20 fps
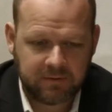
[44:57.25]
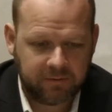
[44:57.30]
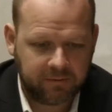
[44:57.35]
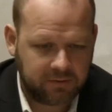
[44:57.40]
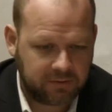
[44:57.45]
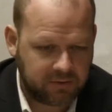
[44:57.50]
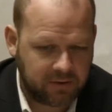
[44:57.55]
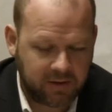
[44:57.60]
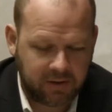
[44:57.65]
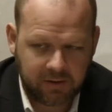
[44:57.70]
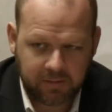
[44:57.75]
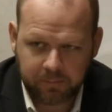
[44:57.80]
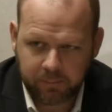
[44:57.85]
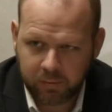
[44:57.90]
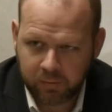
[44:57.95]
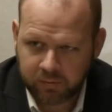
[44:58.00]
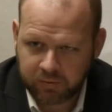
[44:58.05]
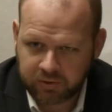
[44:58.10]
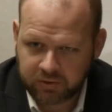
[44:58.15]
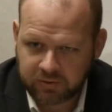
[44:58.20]
if they're trying to
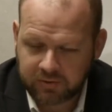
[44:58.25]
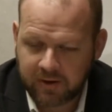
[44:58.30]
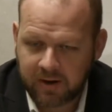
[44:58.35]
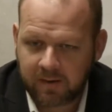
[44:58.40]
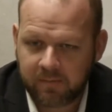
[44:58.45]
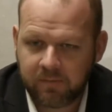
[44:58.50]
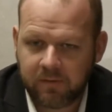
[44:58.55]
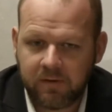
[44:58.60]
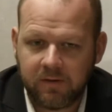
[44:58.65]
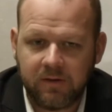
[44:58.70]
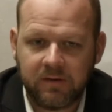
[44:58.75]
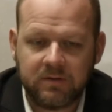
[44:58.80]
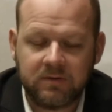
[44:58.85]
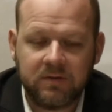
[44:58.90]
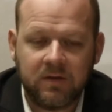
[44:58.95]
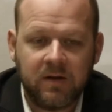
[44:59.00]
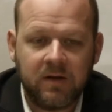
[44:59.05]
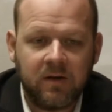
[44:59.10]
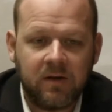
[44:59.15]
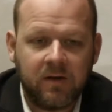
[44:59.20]
bootstrap this,
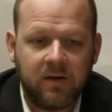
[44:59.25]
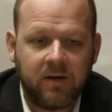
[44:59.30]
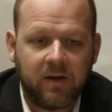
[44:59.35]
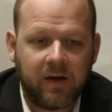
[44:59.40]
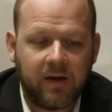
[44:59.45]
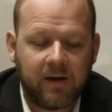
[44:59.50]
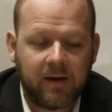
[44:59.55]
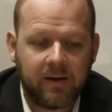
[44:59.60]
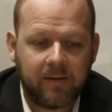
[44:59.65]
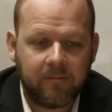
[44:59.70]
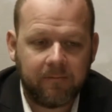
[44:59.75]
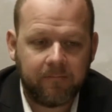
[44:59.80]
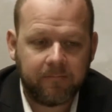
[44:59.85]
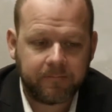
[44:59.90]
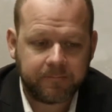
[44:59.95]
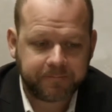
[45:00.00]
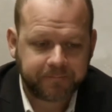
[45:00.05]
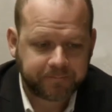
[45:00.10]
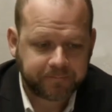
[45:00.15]
you